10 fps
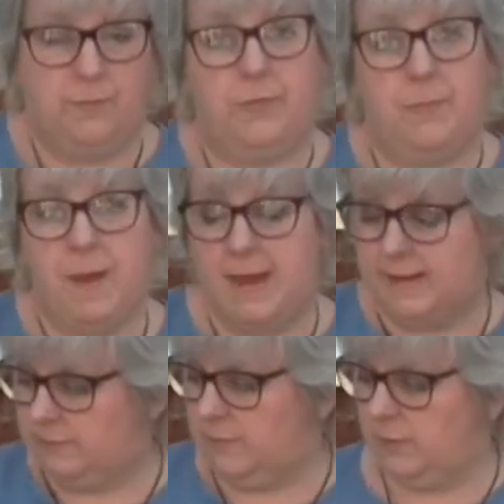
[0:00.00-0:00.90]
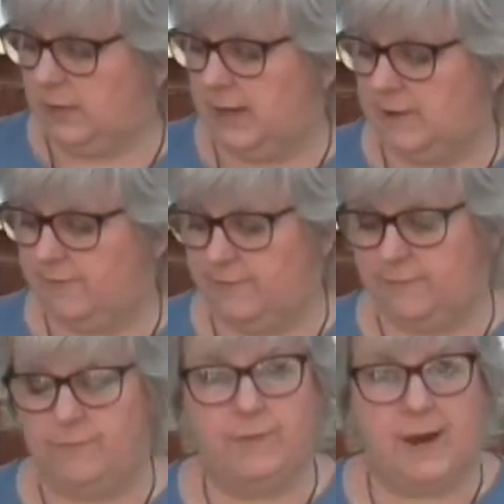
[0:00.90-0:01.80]
The base we will leave
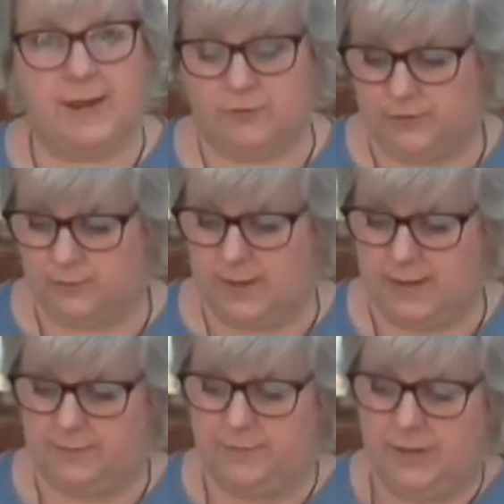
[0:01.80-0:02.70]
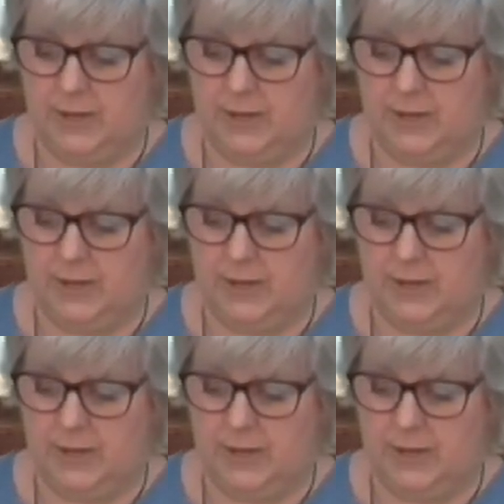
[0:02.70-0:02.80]
for later as well.